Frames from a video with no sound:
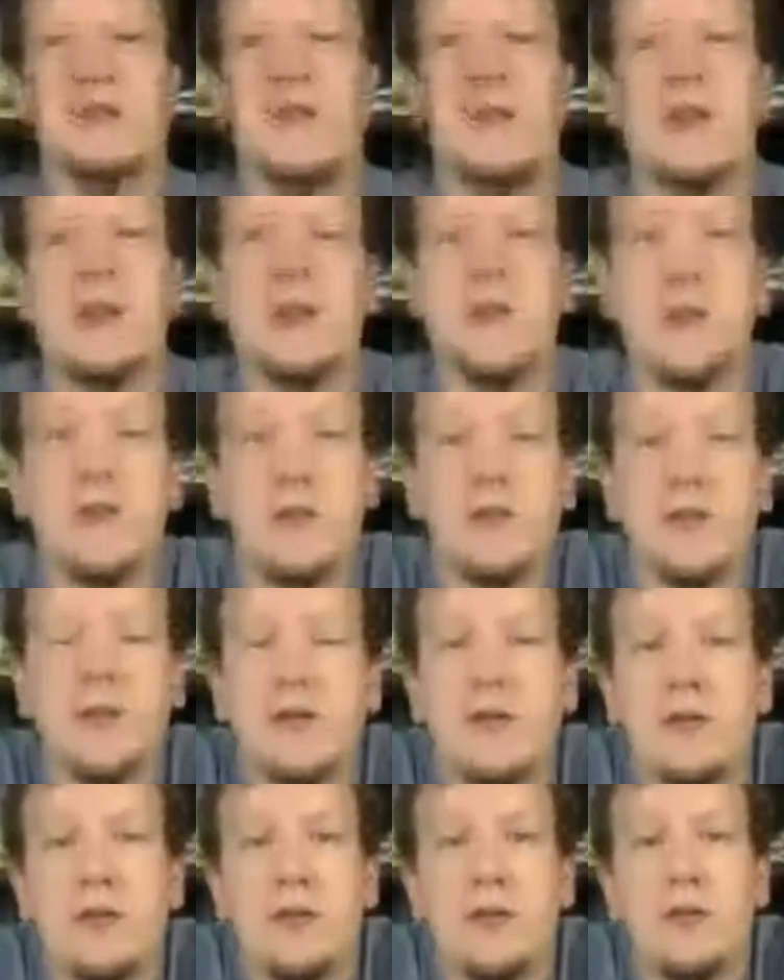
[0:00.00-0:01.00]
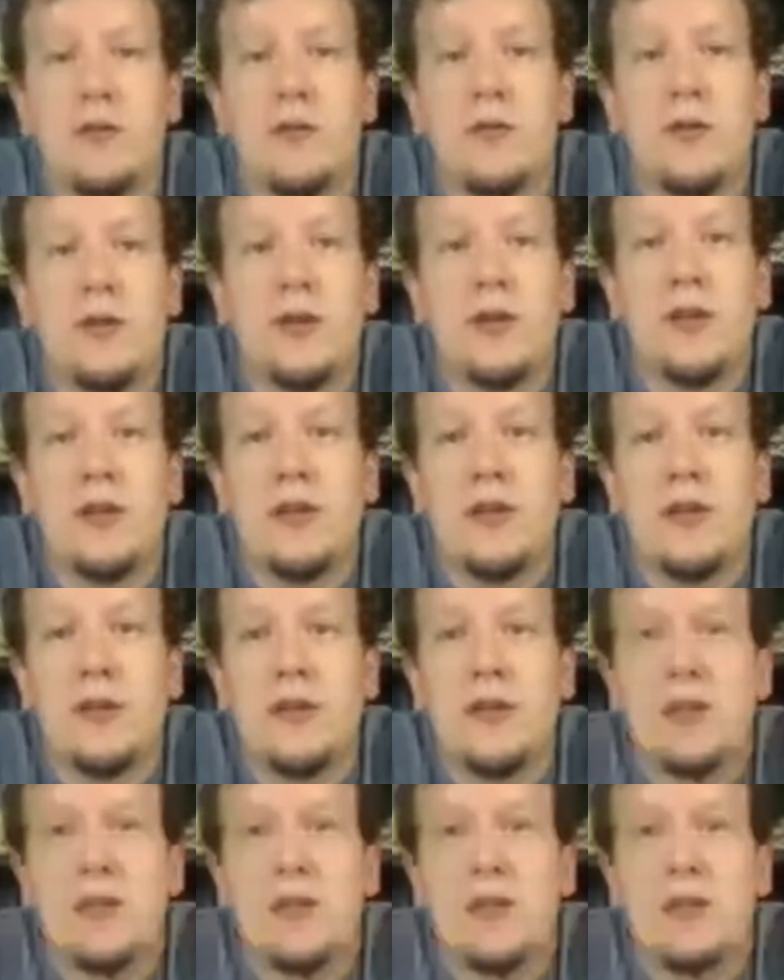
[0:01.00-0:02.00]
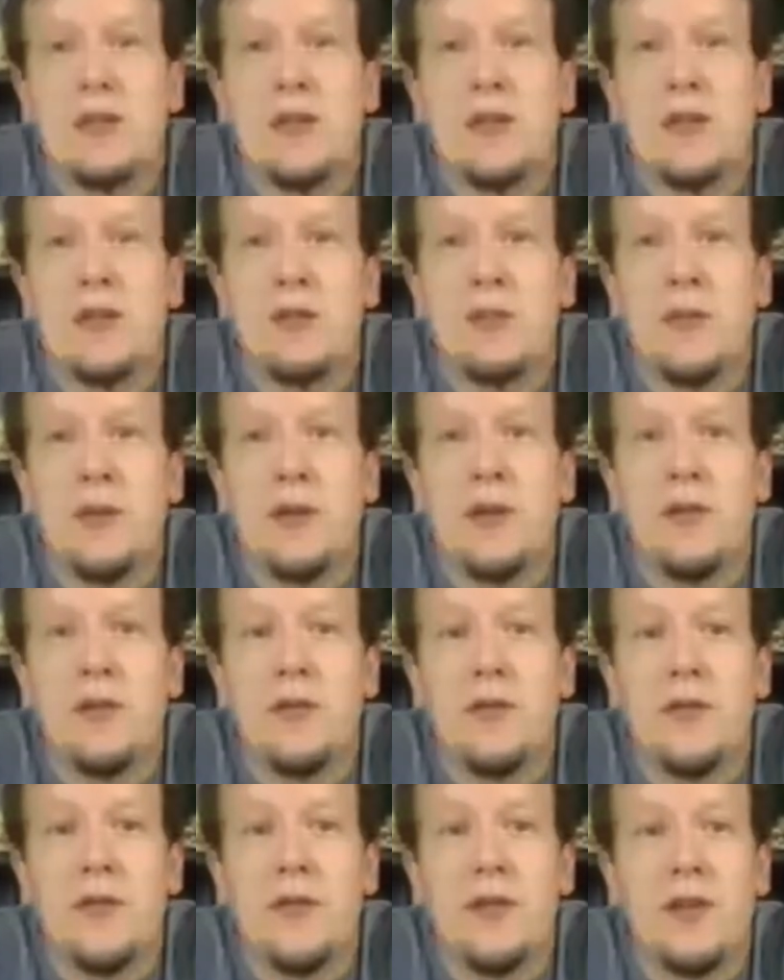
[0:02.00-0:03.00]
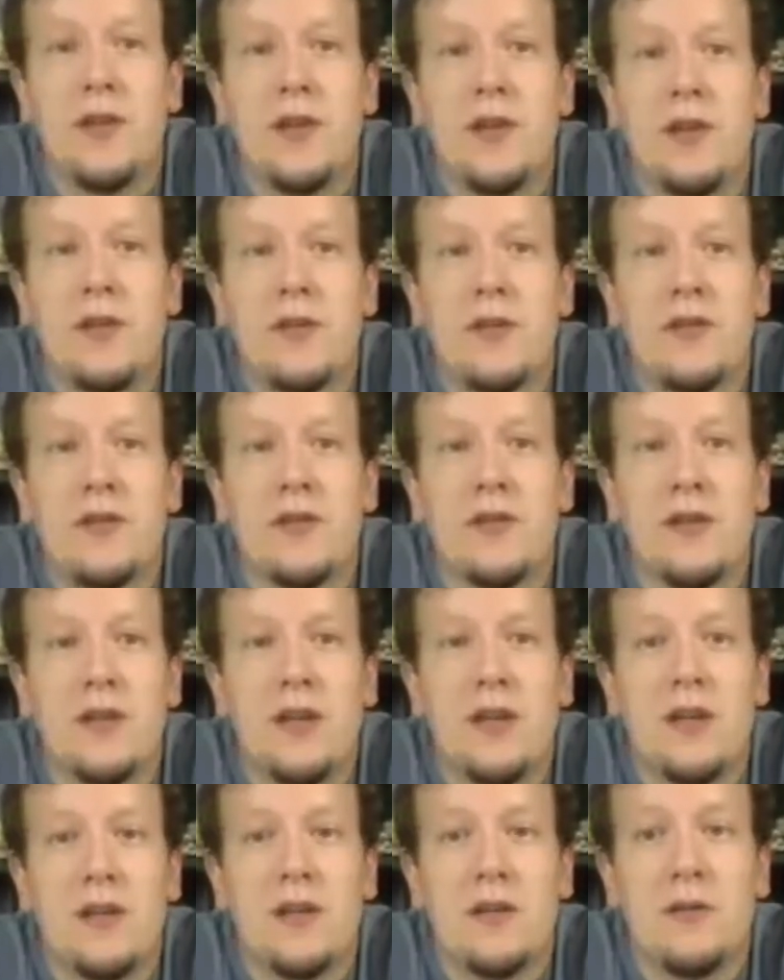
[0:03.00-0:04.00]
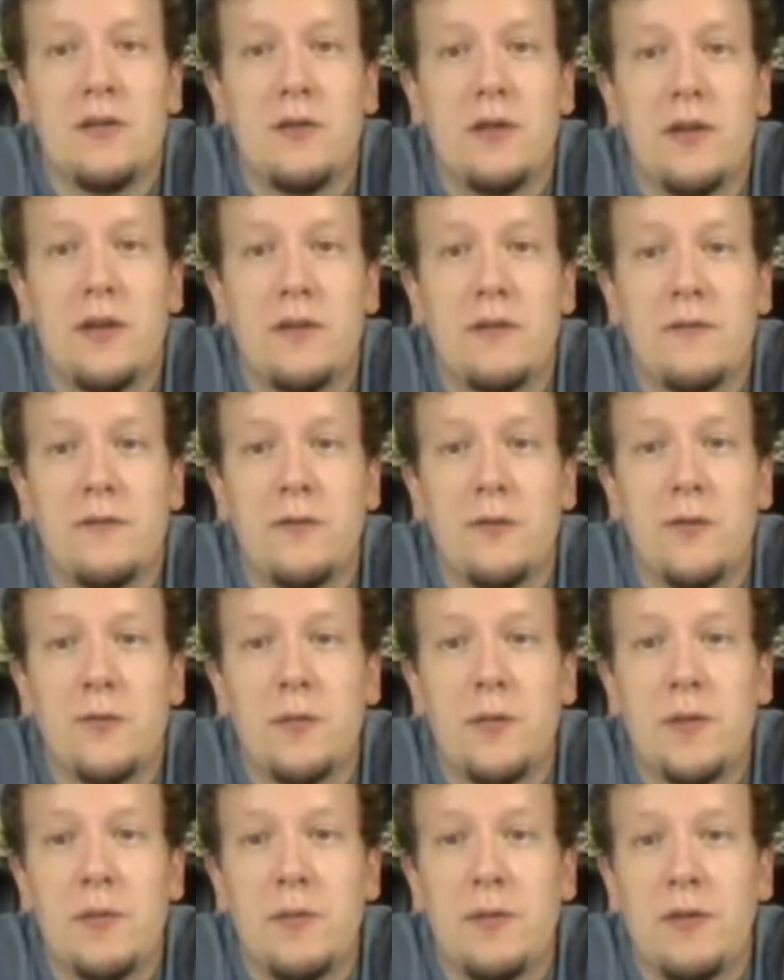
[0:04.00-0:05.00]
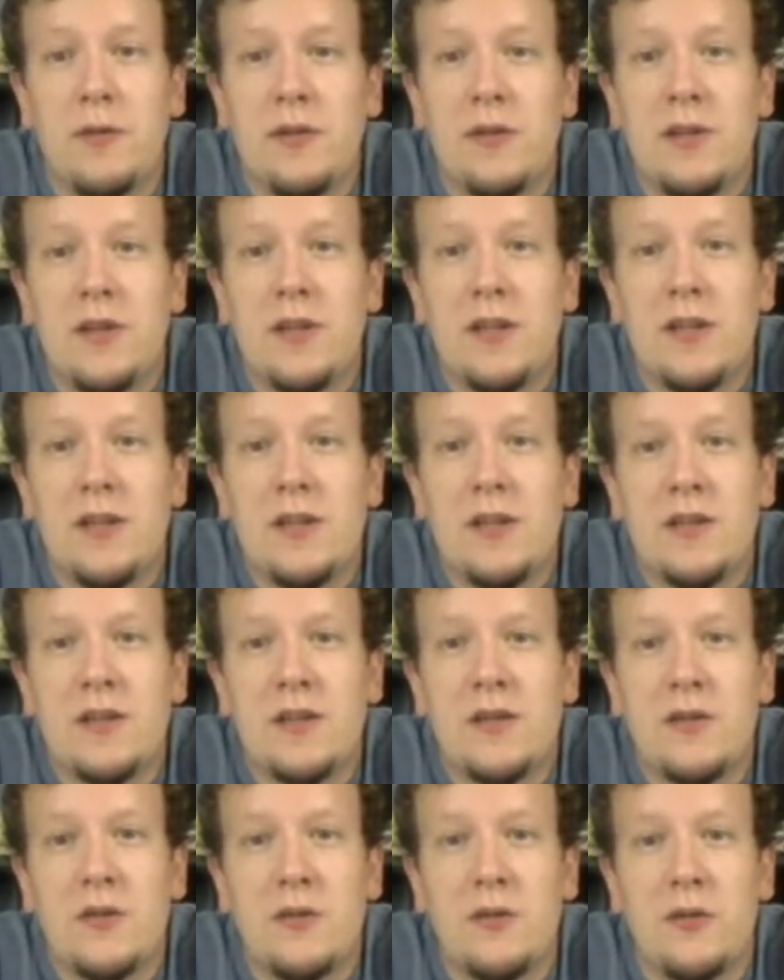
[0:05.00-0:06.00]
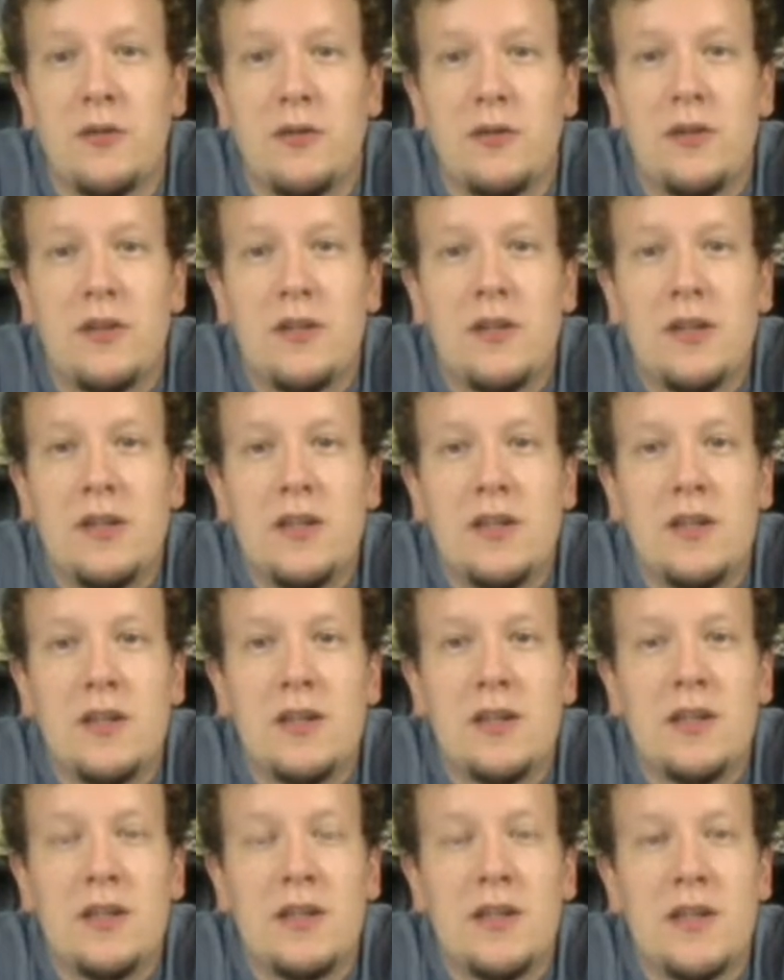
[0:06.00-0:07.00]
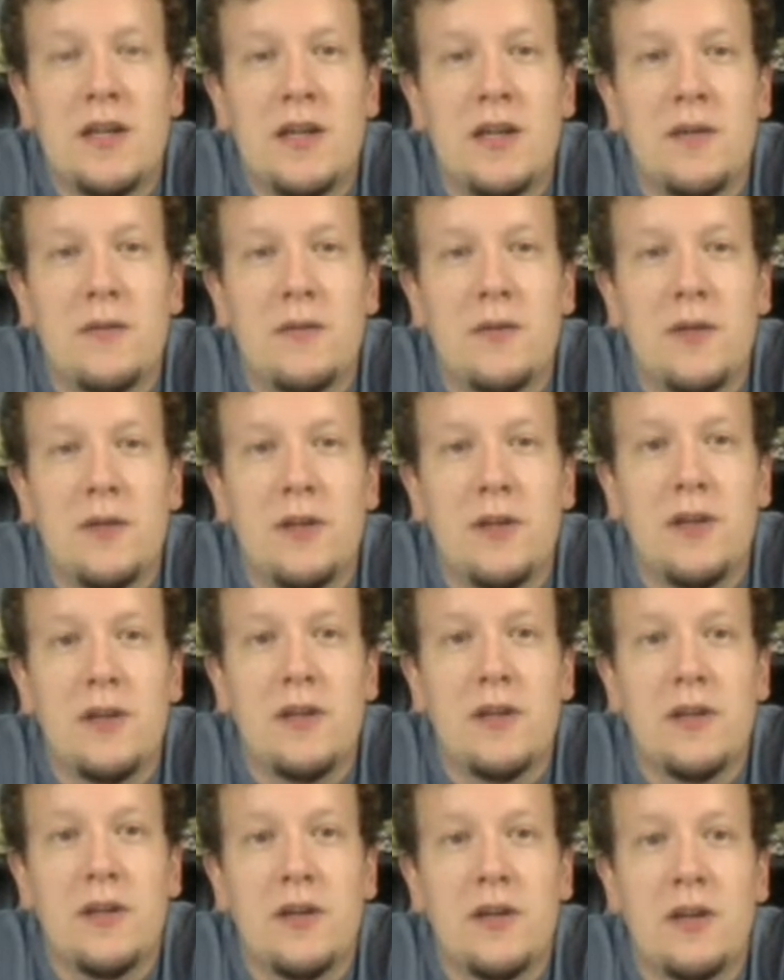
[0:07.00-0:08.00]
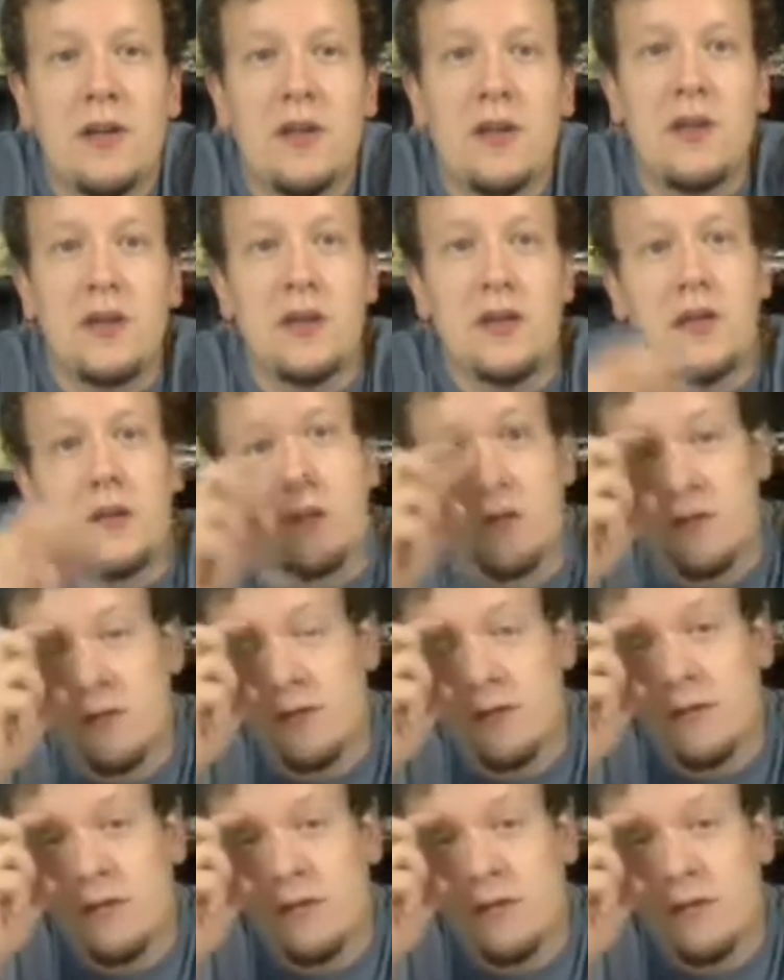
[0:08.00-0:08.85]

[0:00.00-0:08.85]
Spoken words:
thank you to everybody who's here. Ooh, I got 4 people. Cool. We are,